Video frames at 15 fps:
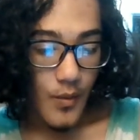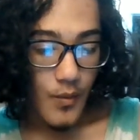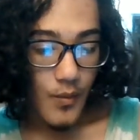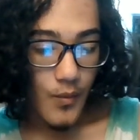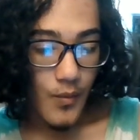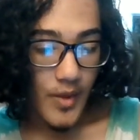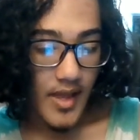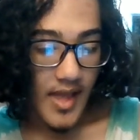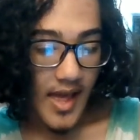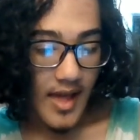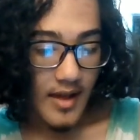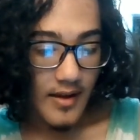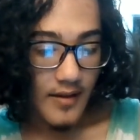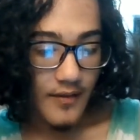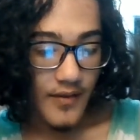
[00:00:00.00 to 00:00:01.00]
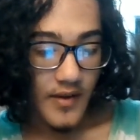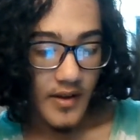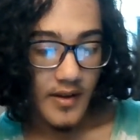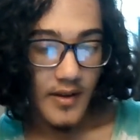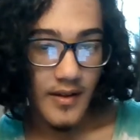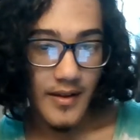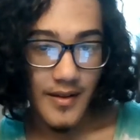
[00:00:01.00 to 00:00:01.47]
we have
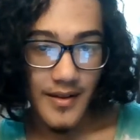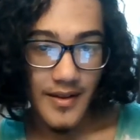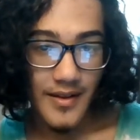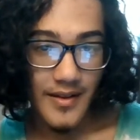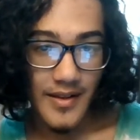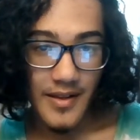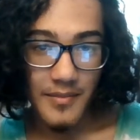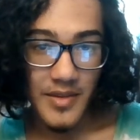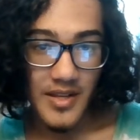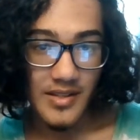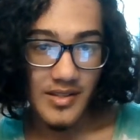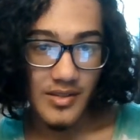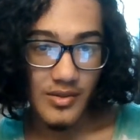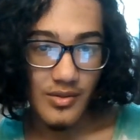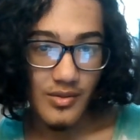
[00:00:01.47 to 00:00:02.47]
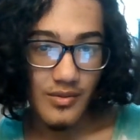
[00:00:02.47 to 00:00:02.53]
Ibisu